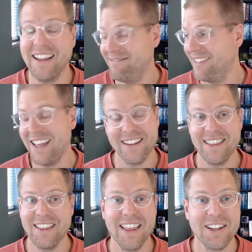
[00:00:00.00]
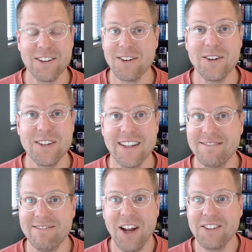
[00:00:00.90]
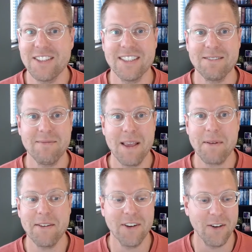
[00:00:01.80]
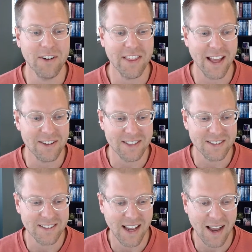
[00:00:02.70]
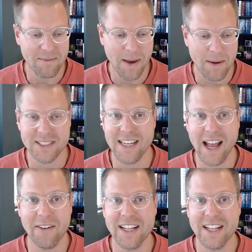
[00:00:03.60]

And the thing grew to hundreds and maybe even over 1,000 members now.